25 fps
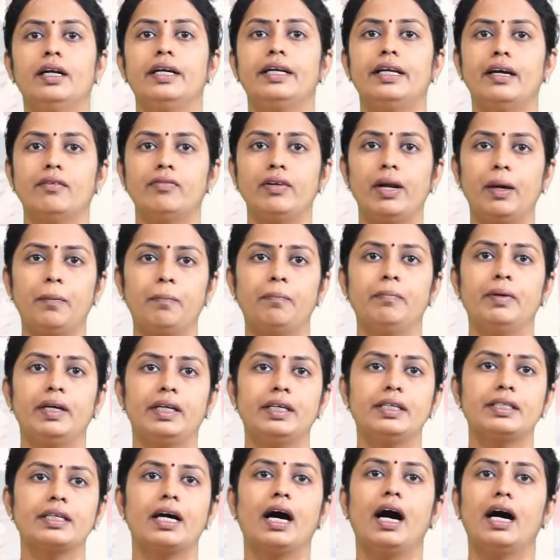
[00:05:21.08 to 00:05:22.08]

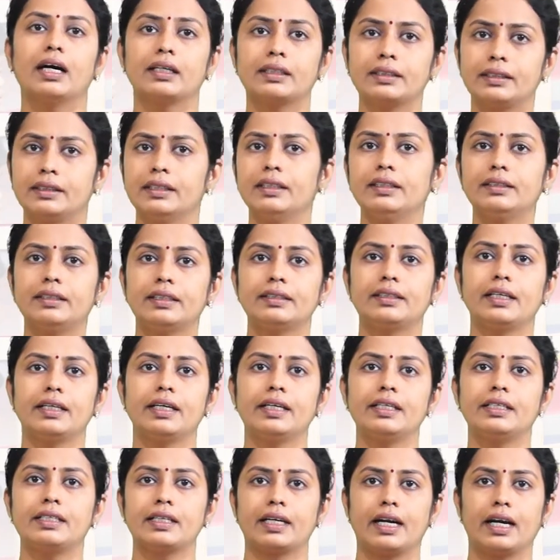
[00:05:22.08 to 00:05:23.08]
Development occurs as an
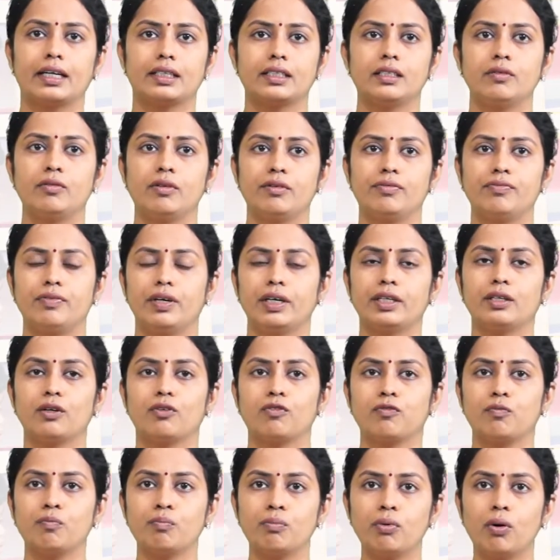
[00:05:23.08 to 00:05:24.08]
interactive effect of
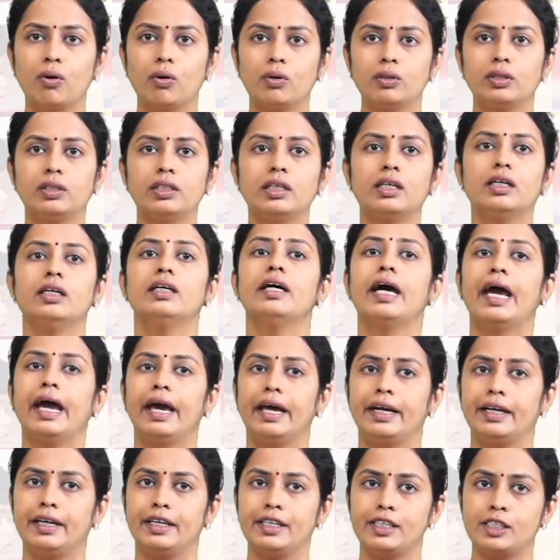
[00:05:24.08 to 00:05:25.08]
both the
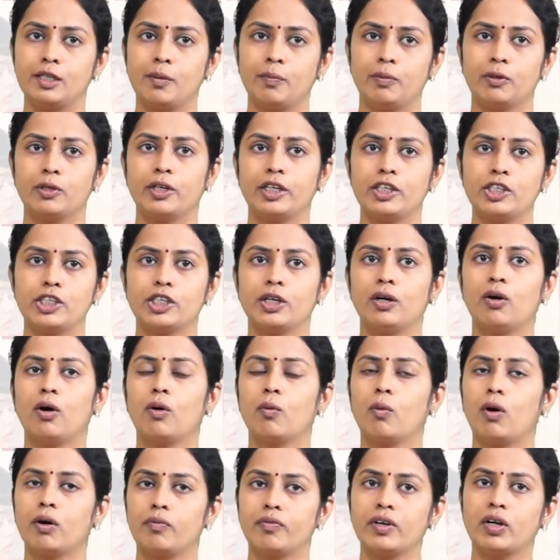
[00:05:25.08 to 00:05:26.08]
heredity potential,
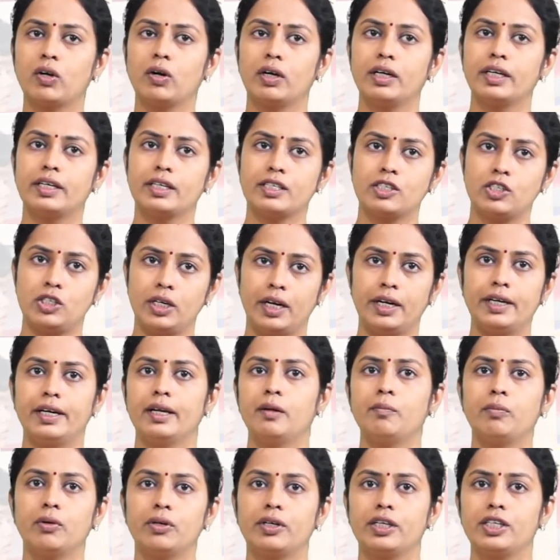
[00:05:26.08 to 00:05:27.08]
or what we call it as
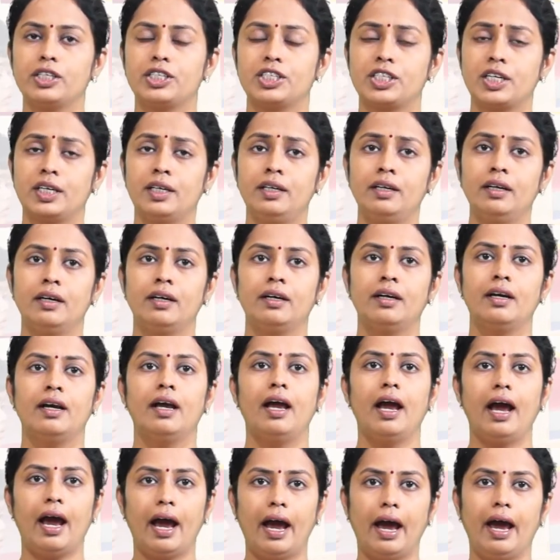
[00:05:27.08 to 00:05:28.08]
genetic potential,
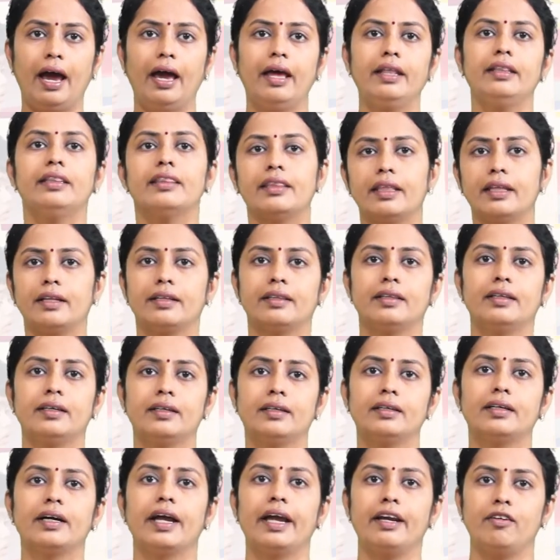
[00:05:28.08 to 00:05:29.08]
and then
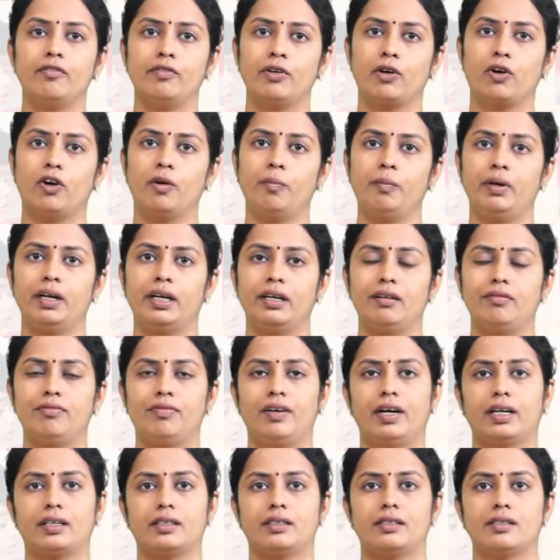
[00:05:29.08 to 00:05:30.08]
the environmental
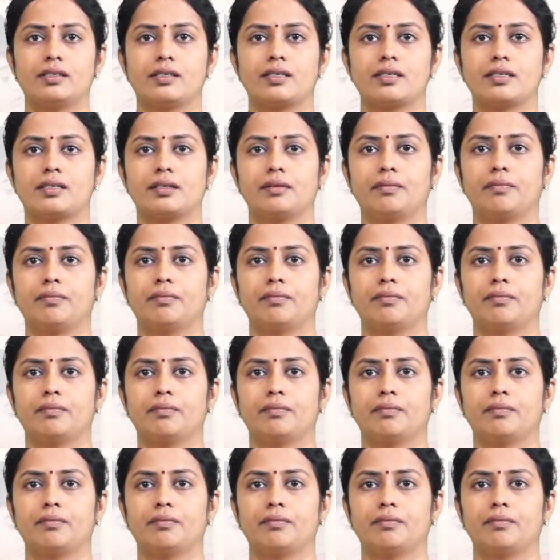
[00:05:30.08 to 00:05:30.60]
factors.